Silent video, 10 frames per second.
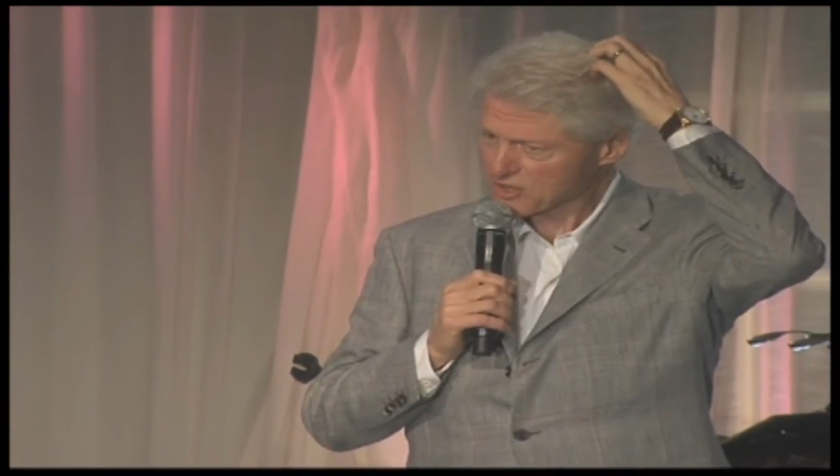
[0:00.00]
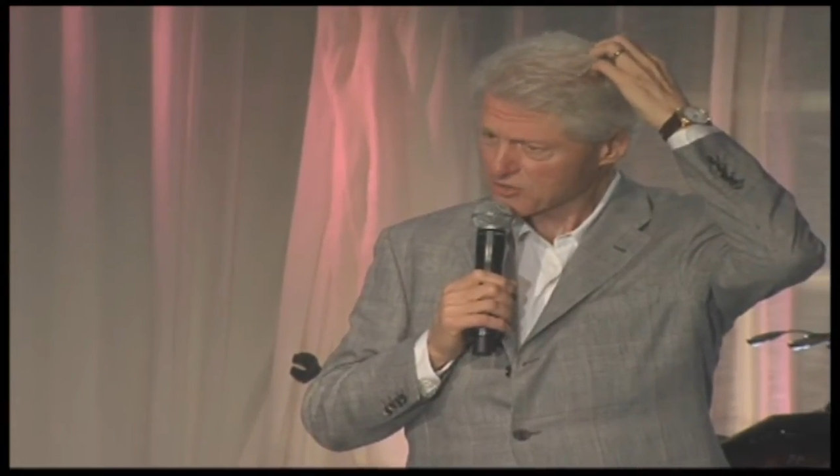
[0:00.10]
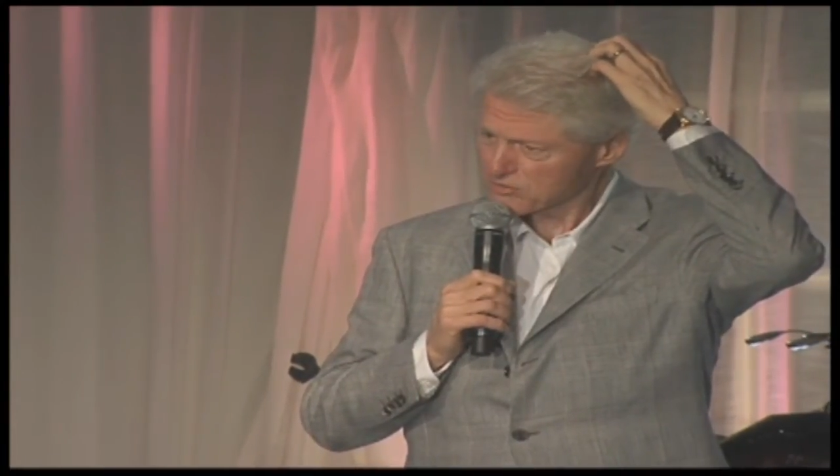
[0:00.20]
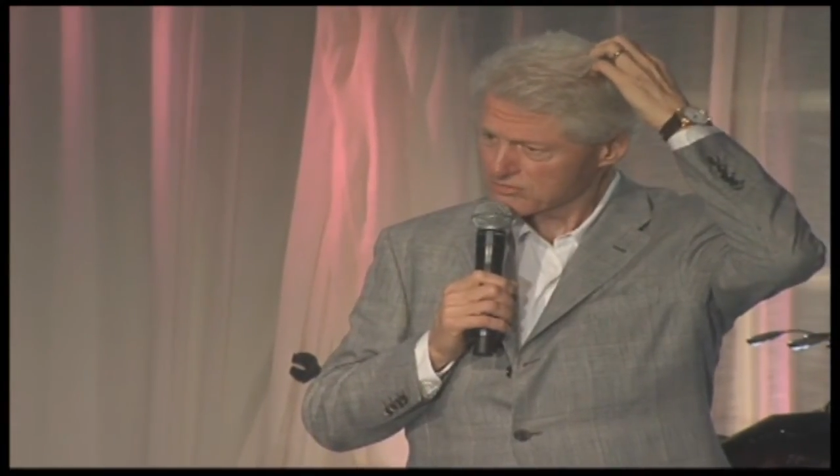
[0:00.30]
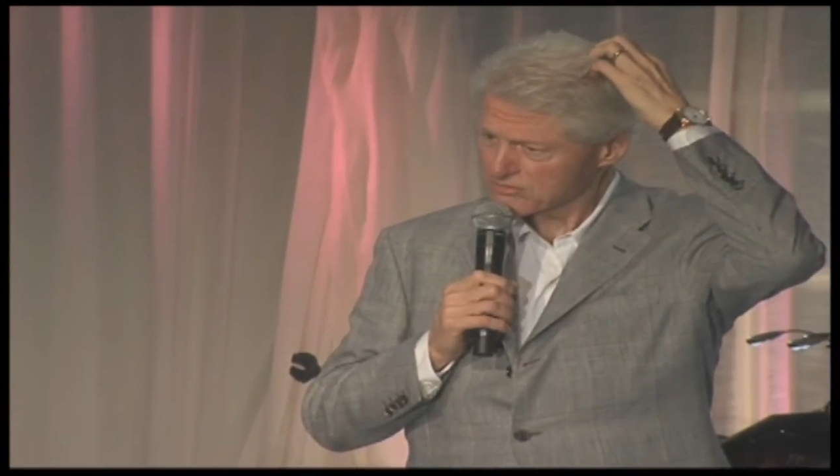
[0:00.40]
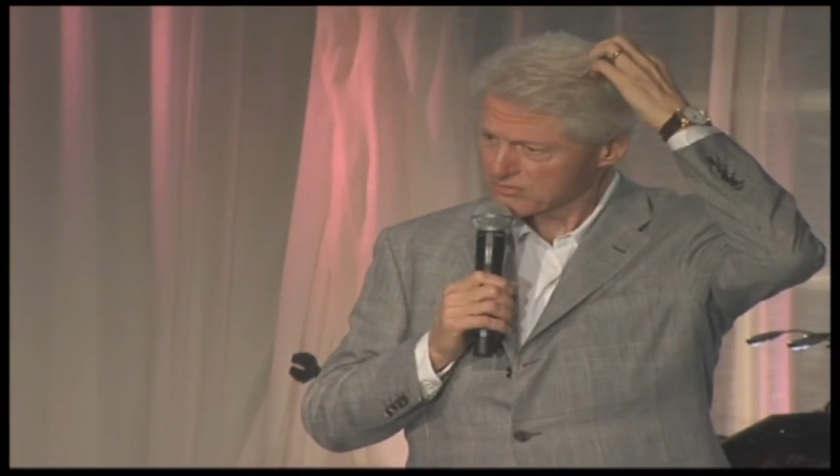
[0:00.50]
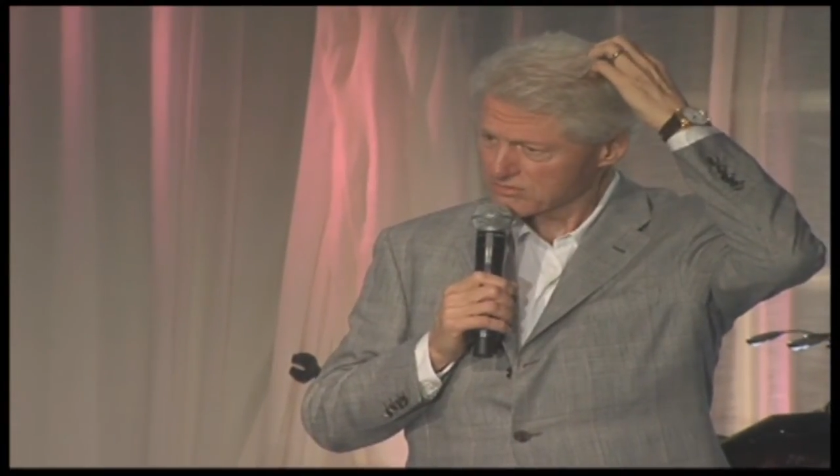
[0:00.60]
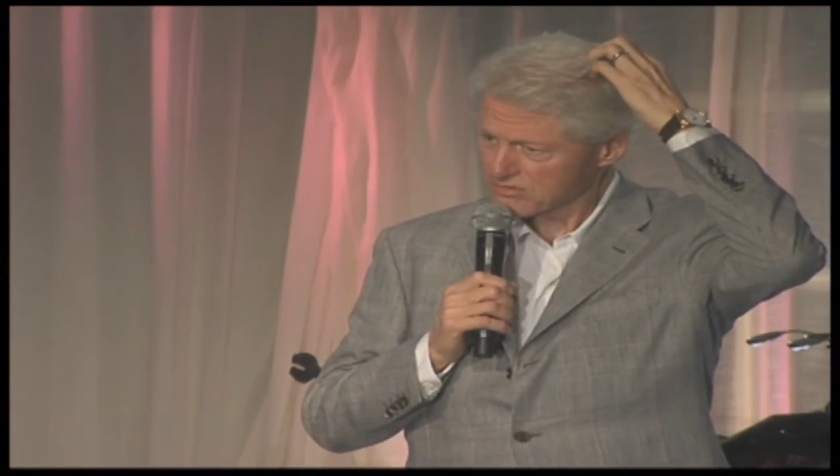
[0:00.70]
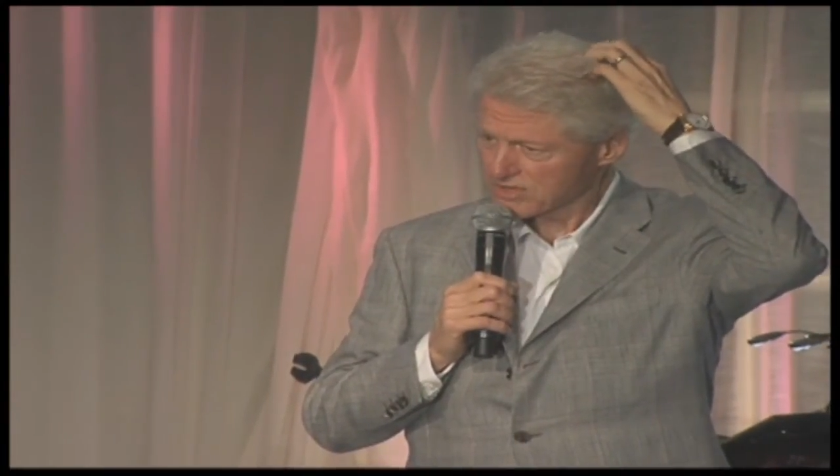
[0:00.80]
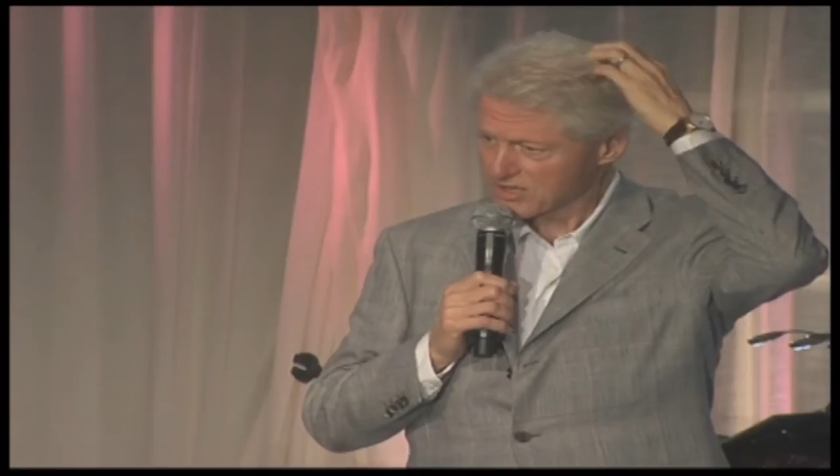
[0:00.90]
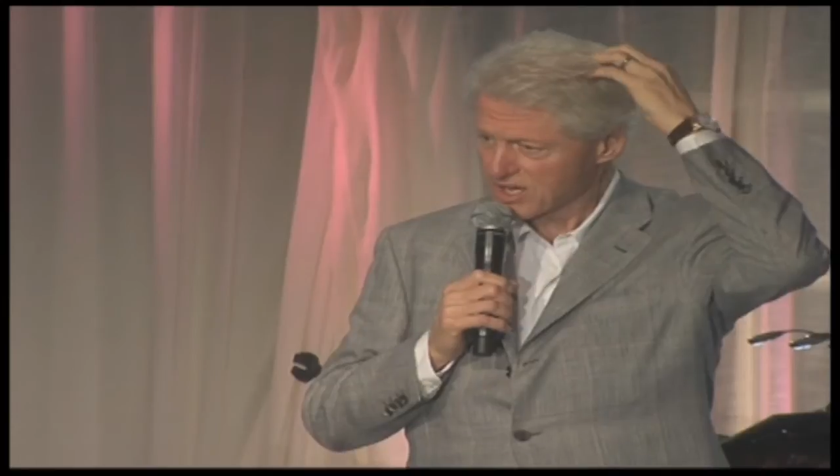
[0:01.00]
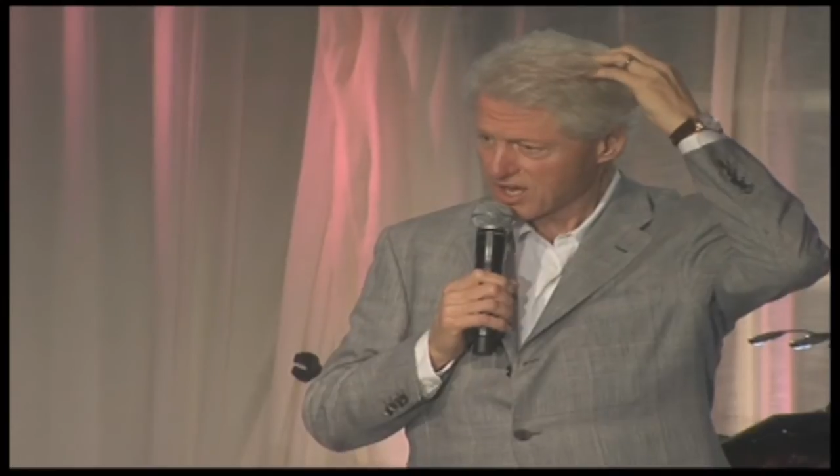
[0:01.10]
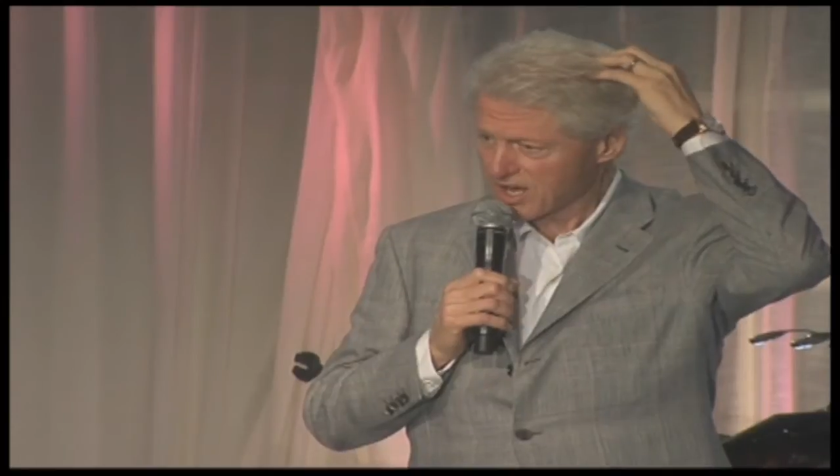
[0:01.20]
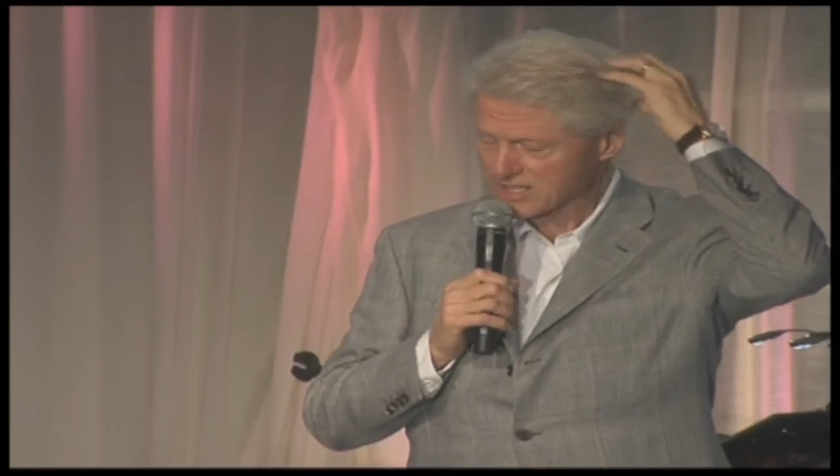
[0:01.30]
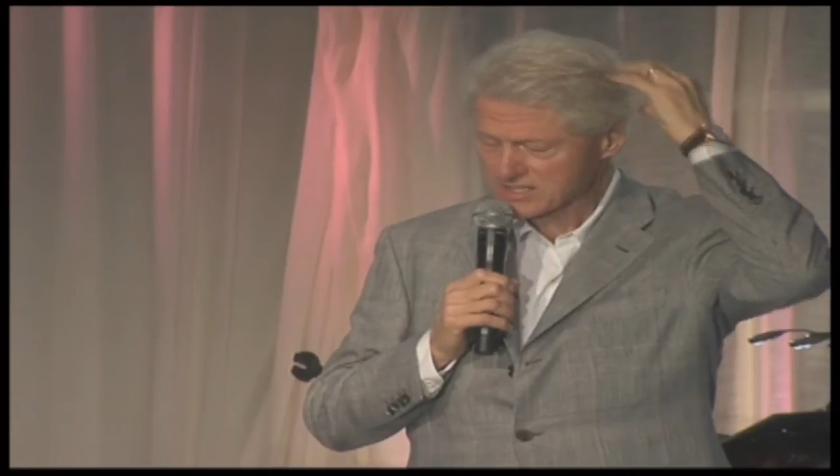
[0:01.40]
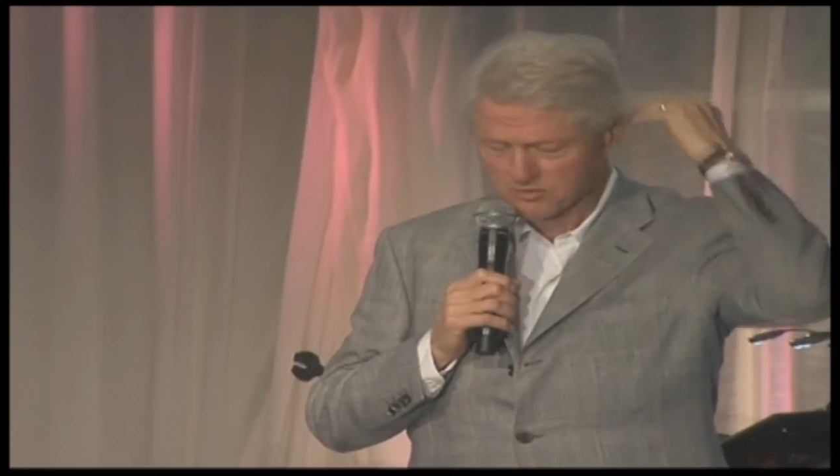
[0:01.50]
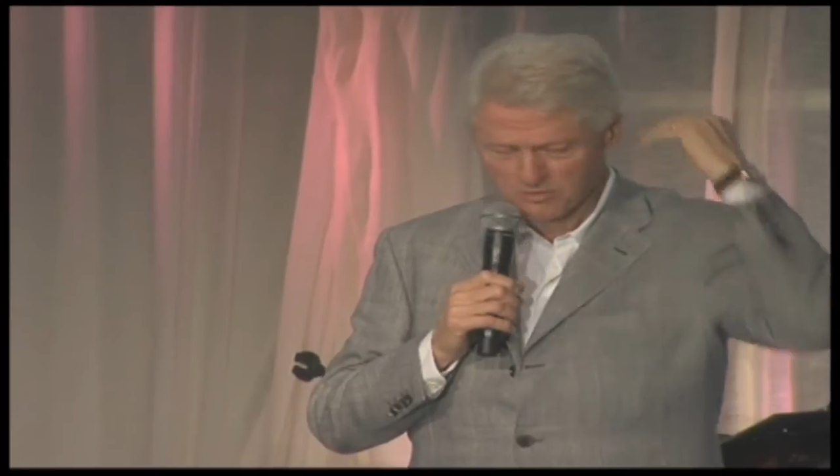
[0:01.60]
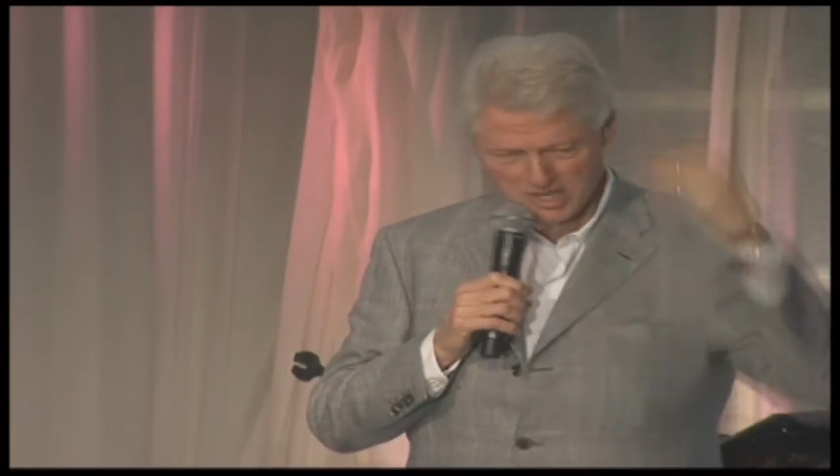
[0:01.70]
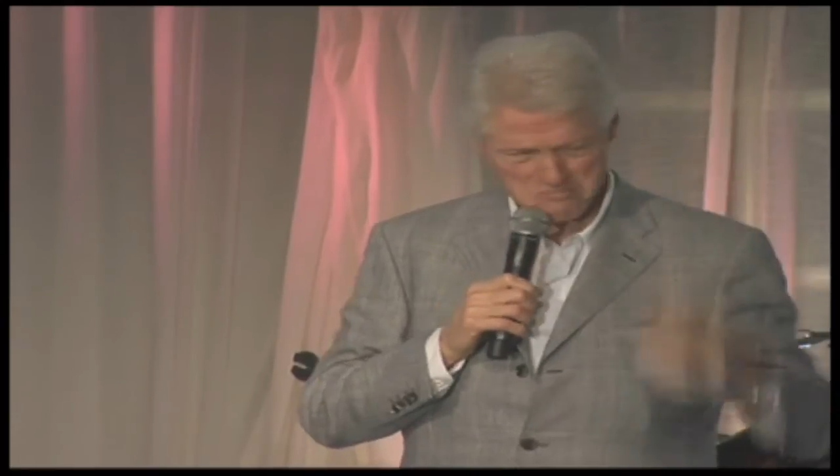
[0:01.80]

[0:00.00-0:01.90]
know. I said, What do